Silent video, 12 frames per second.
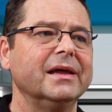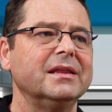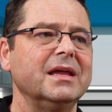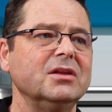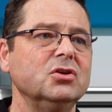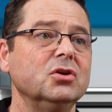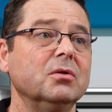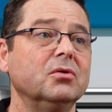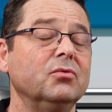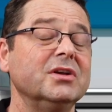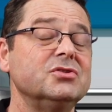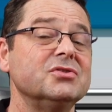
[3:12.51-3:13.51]
then
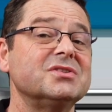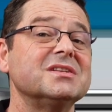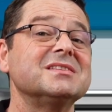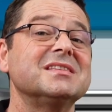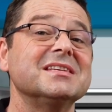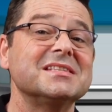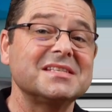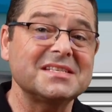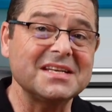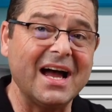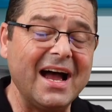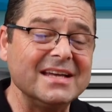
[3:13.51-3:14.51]
reduces the
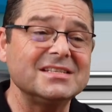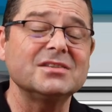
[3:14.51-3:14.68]
size.